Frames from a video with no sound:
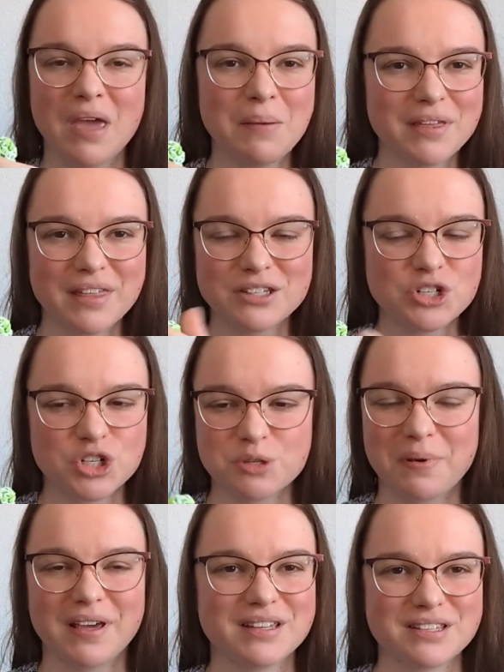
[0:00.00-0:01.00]
Maybe that's
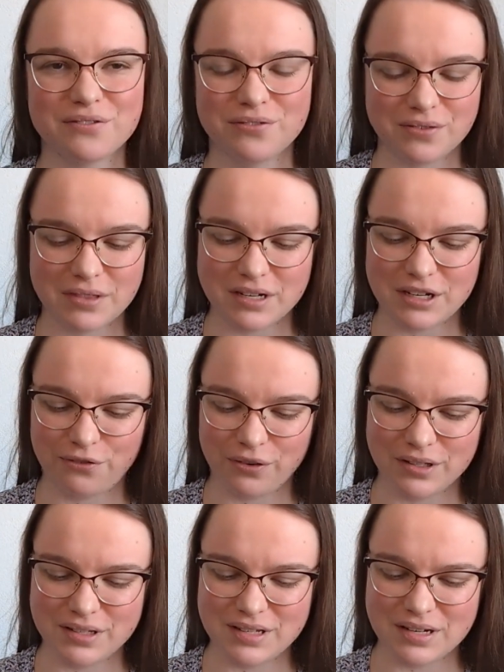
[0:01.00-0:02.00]
just because of the
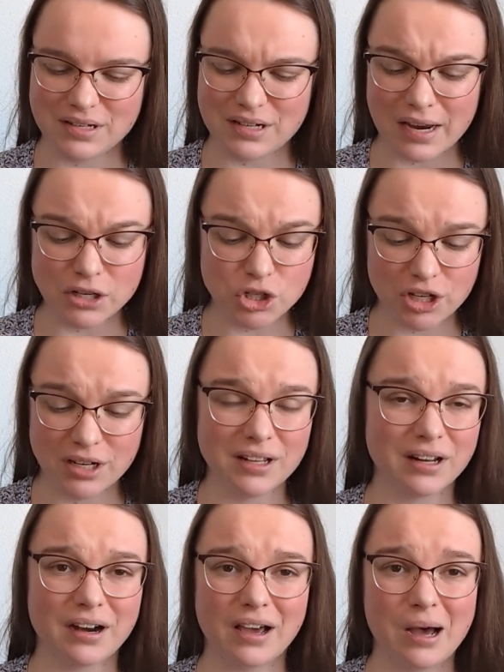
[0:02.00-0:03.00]
difference in tension
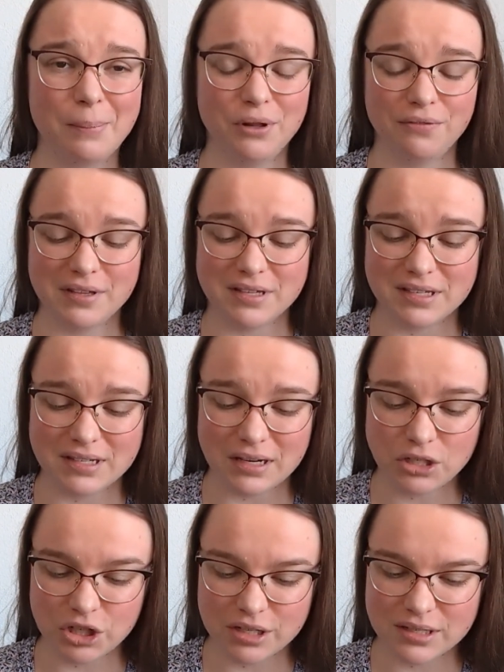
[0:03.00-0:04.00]
in a couple of these
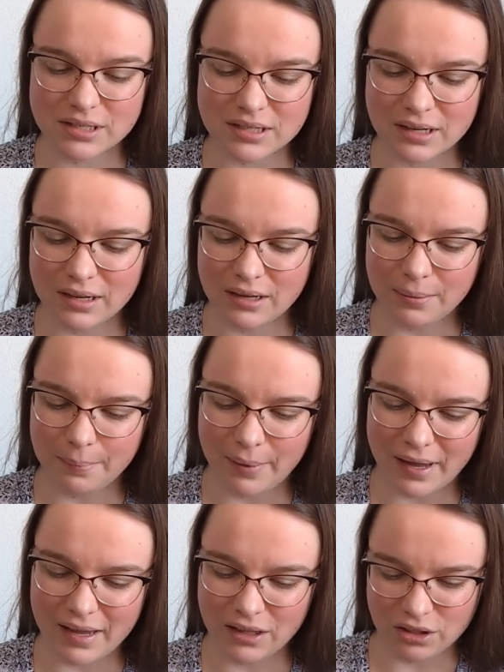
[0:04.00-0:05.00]
stitches,
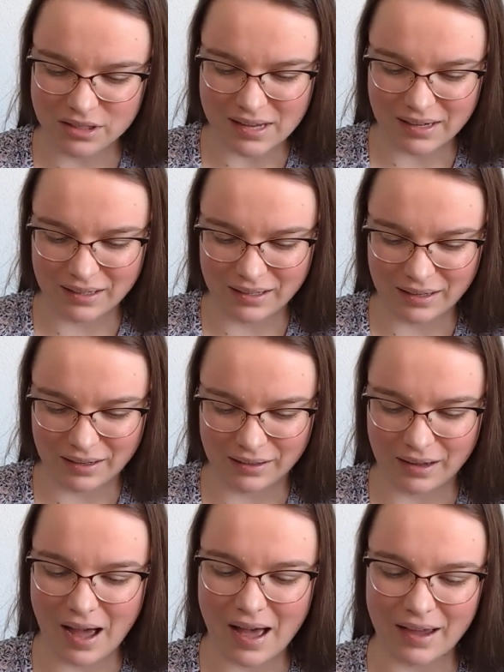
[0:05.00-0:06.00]
but it looks like I
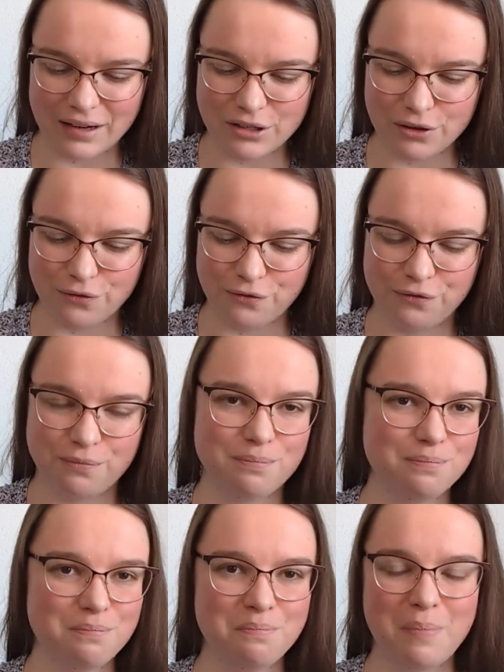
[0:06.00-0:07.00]
can kind of
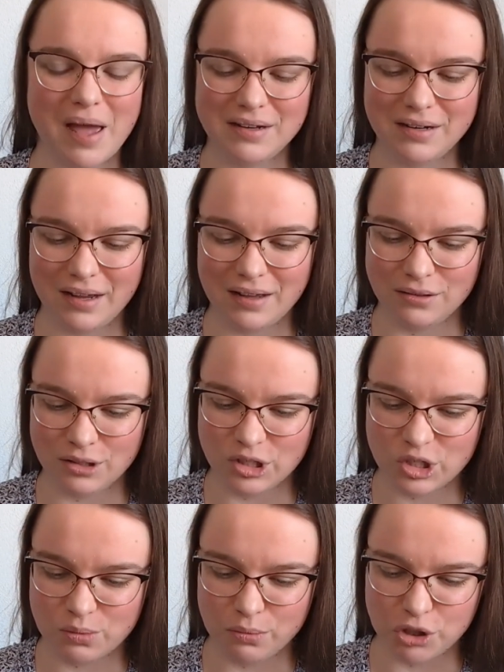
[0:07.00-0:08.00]
bend it
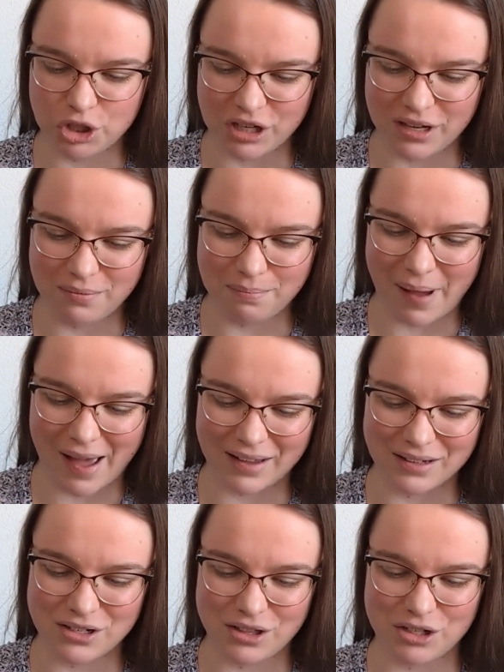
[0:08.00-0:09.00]
and smush it
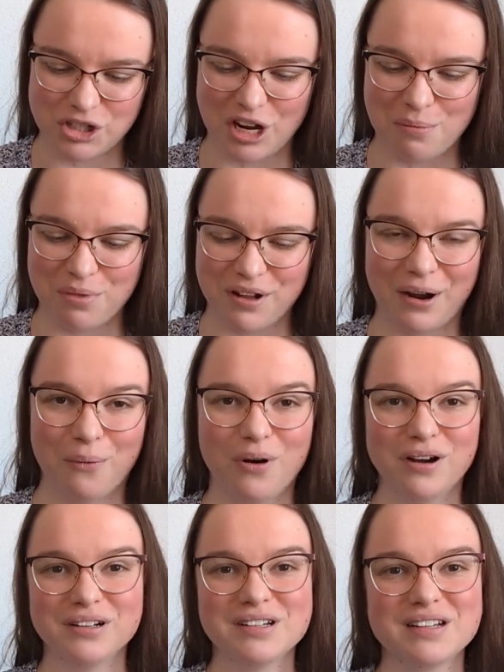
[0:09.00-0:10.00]
back into the shape that I
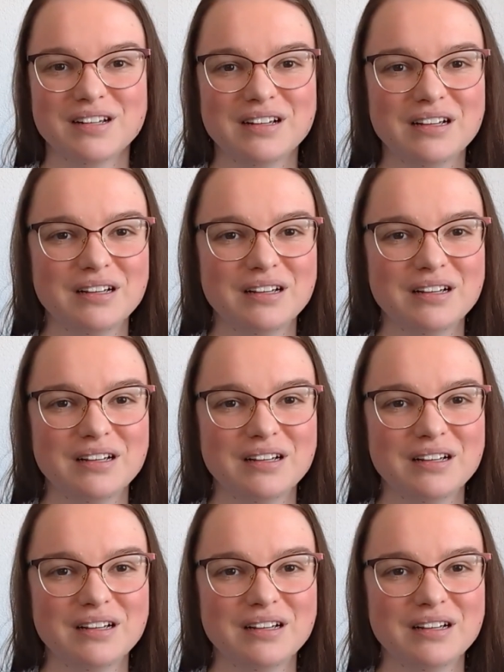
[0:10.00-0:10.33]
want.